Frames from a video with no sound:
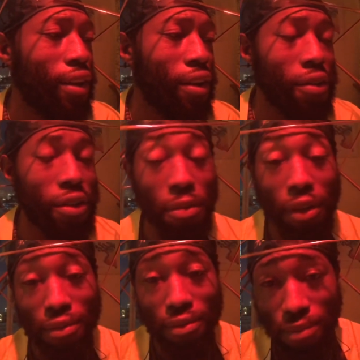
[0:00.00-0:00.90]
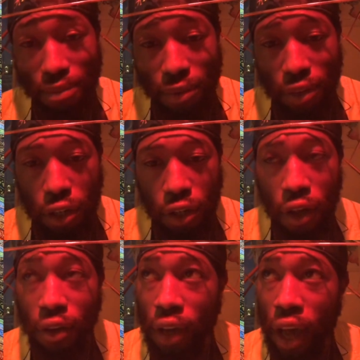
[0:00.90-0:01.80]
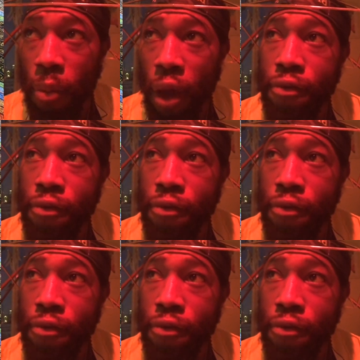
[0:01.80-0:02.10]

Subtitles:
You know, it's been such a long time.